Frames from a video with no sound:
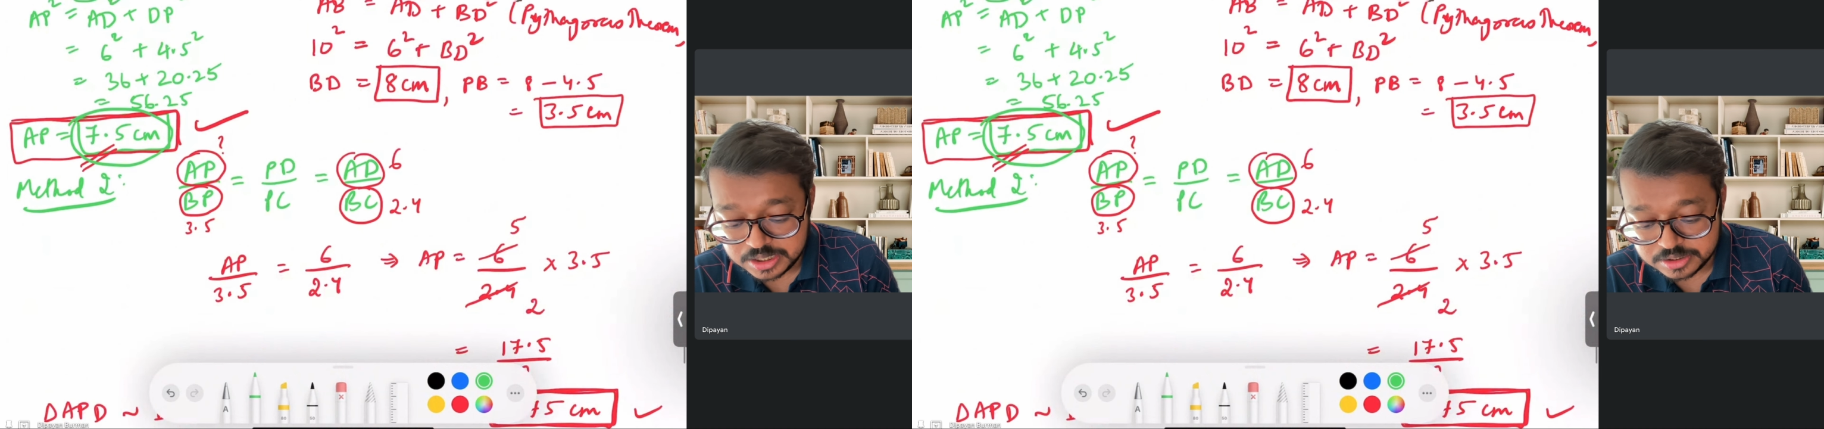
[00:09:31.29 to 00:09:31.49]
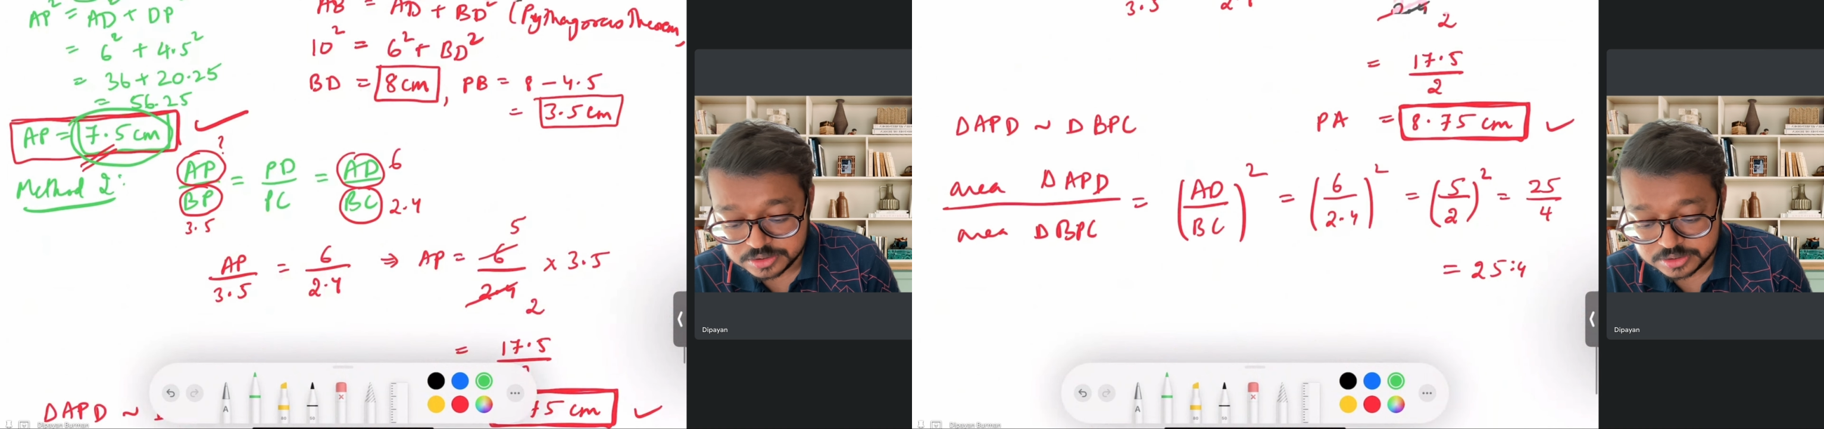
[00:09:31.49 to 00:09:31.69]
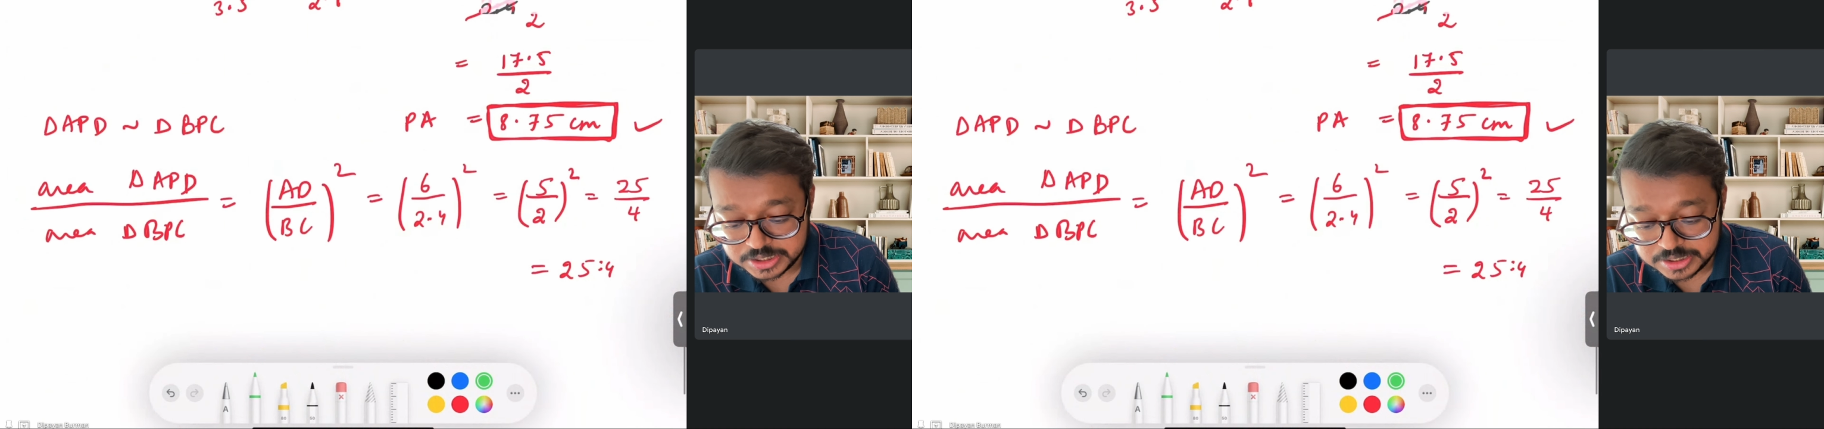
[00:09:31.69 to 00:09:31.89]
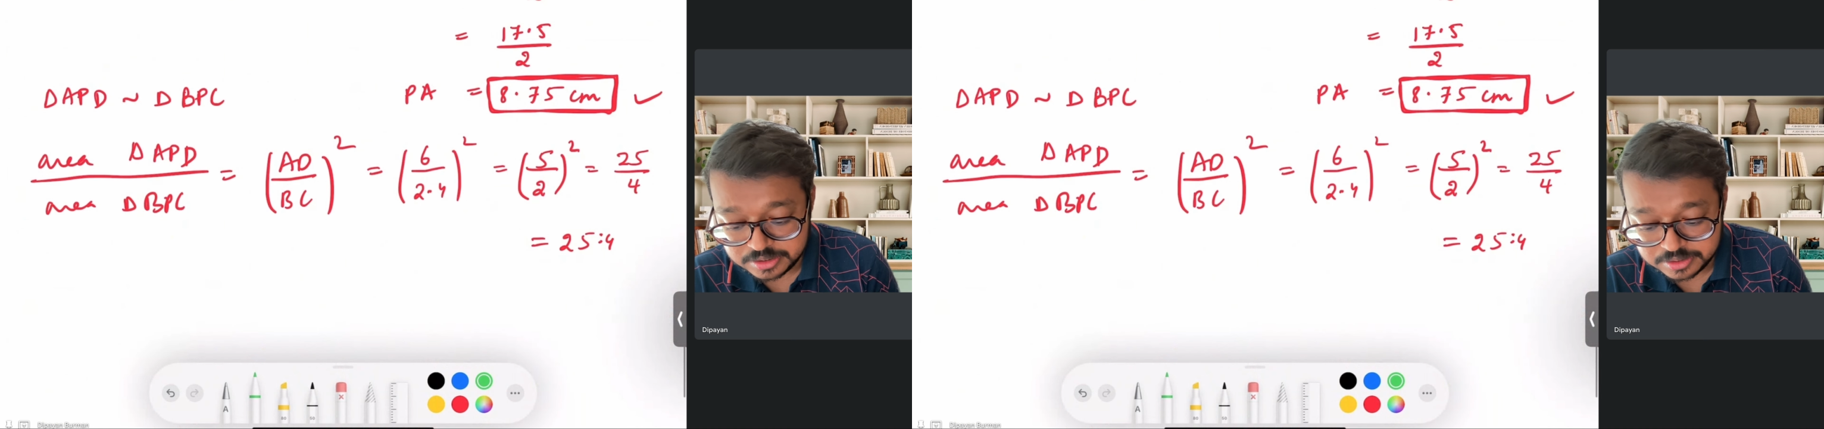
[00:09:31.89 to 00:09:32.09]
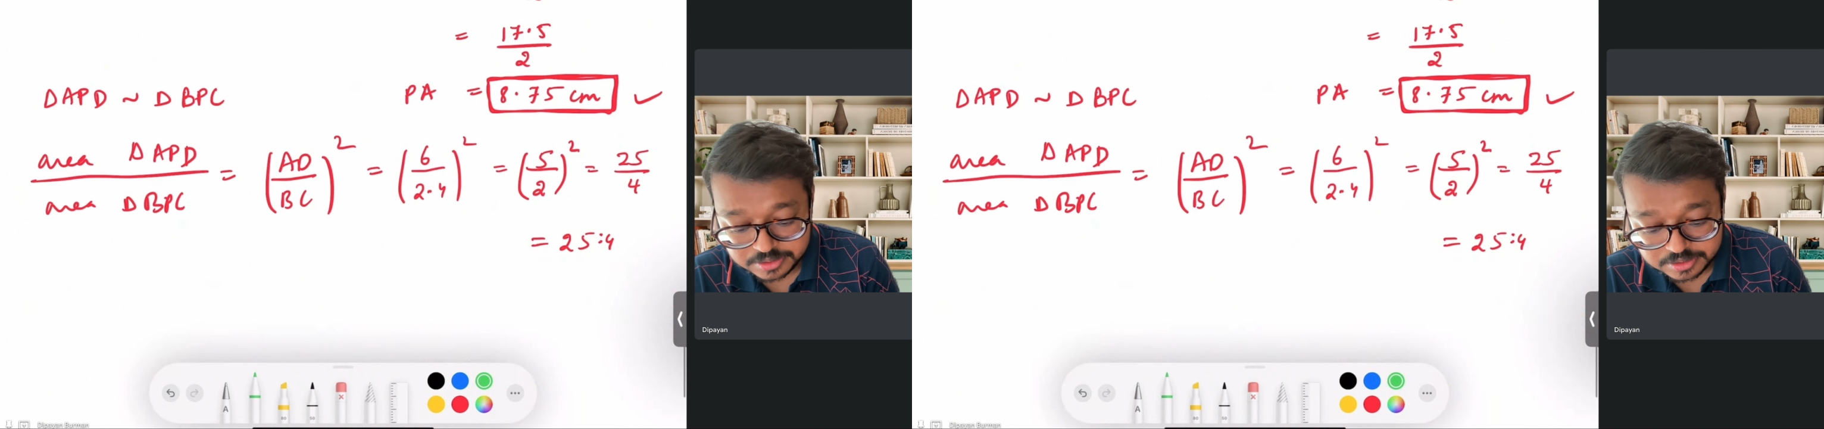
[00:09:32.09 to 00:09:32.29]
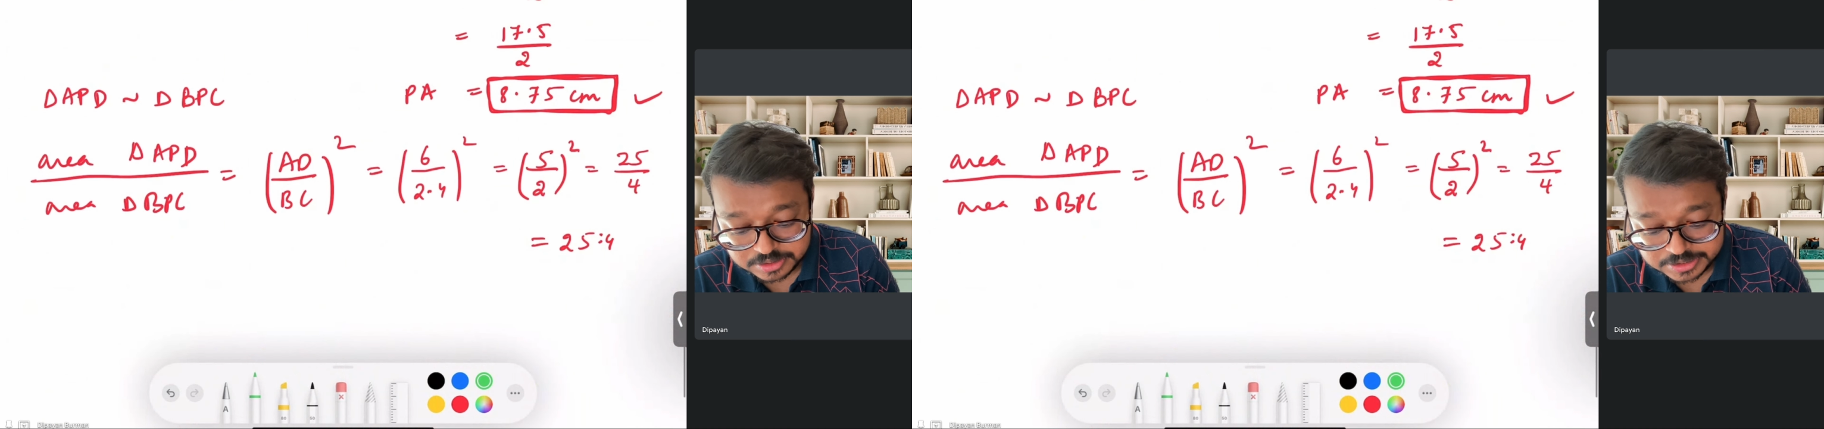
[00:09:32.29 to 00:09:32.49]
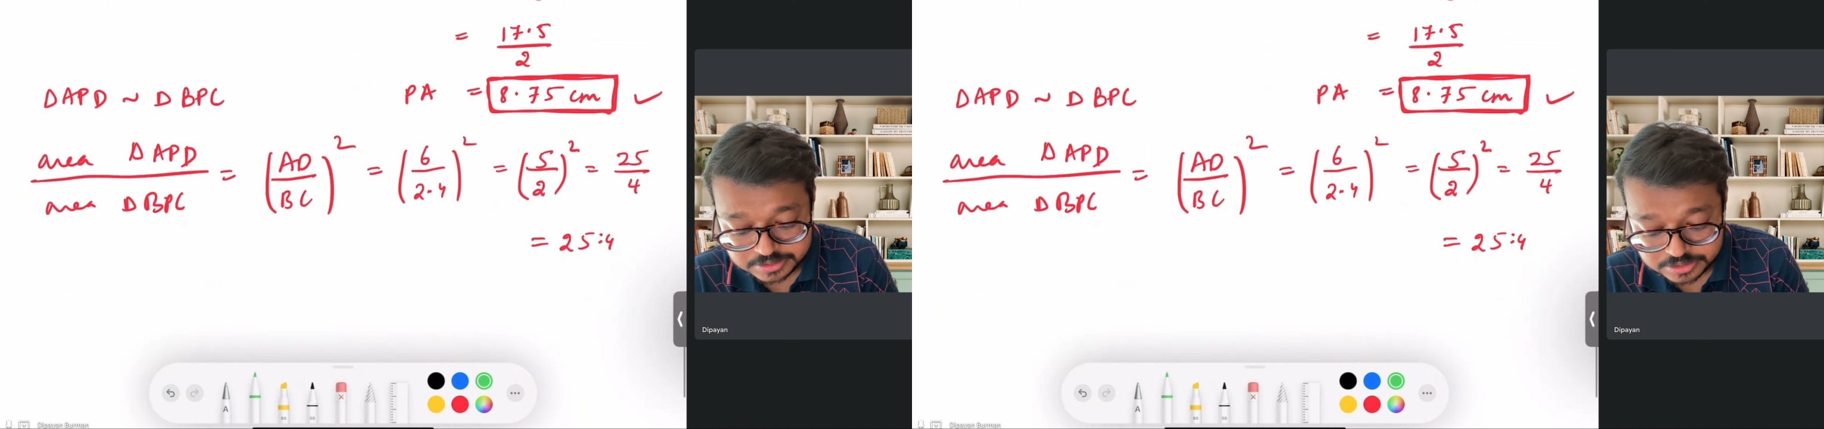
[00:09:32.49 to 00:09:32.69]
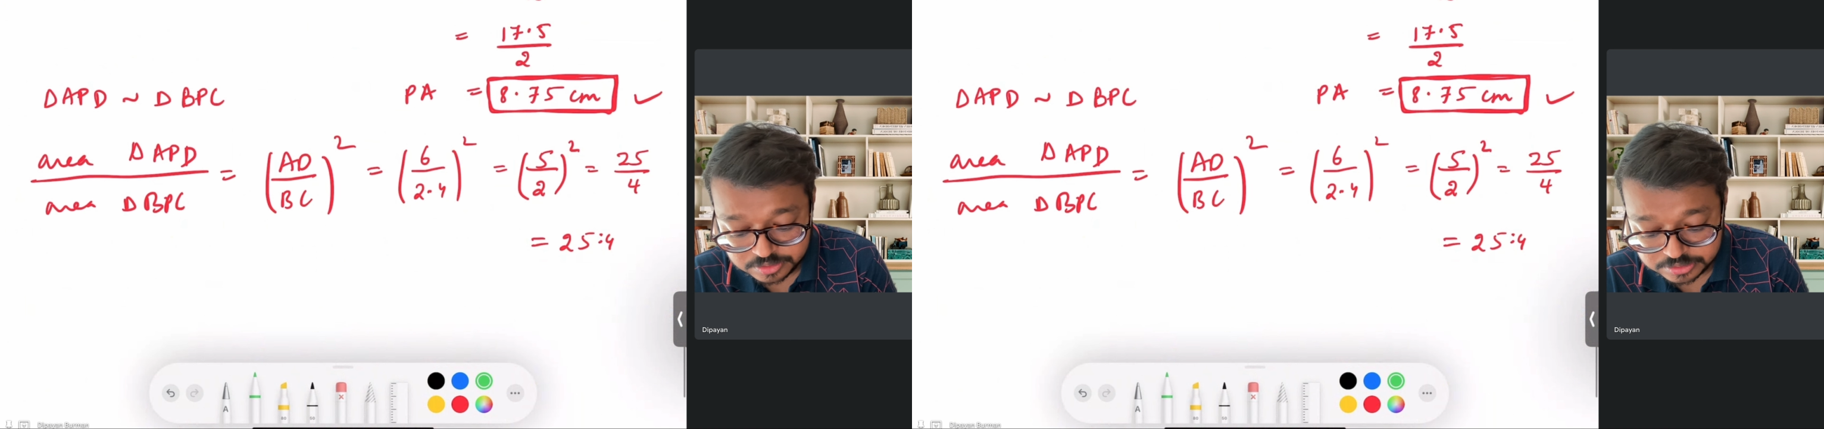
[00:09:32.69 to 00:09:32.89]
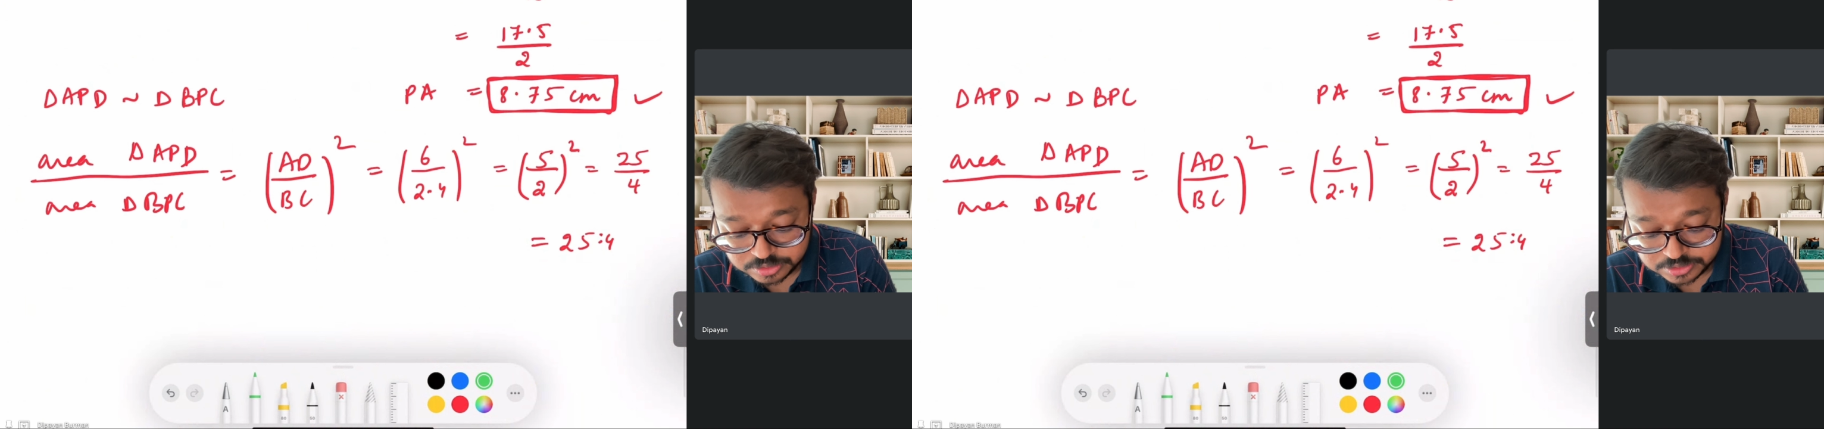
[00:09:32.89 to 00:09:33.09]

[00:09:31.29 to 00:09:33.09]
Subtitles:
so then it is also